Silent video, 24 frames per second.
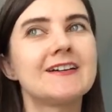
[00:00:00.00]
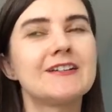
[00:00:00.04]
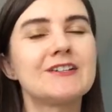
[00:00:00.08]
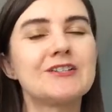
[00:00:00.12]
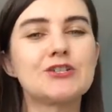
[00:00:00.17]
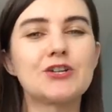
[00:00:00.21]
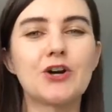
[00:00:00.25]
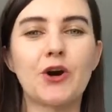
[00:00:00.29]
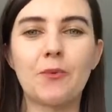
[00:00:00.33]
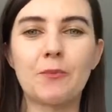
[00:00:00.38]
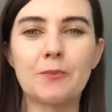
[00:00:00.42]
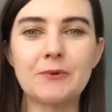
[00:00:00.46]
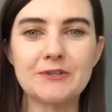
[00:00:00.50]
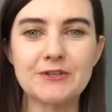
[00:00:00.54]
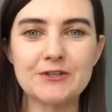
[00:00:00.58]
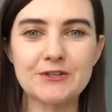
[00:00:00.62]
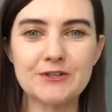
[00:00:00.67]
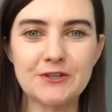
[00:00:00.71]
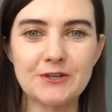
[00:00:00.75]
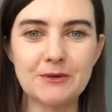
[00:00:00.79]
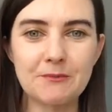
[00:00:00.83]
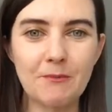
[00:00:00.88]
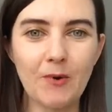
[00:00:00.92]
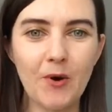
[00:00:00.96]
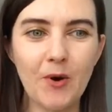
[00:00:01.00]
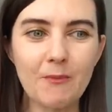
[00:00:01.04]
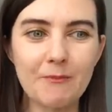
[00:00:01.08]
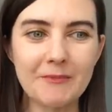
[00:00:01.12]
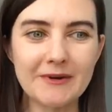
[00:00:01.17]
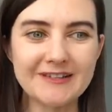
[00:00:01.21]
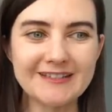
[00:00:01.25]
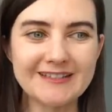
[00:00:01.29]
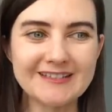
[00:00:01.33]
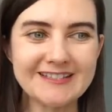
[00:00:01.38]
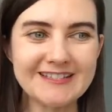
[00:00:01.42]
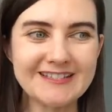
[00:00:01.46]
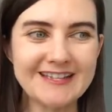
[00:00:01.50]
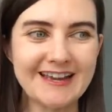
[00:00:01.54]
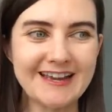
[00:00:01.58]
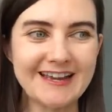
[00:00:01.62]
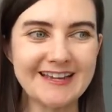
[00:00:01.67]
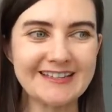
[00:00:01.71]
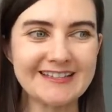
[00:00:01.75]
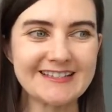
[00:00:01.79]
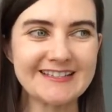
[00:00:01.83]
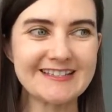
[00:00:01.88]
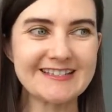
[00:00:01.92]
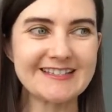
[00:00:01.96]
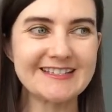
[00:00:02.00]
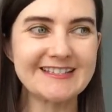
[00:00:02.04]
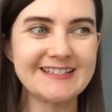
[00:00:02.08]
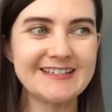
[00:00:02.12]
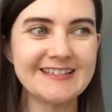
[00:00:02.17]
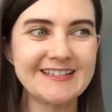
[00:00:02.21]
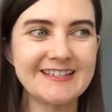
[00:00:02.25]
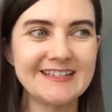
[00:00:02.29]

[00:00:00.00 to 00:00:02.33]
drop into the moment and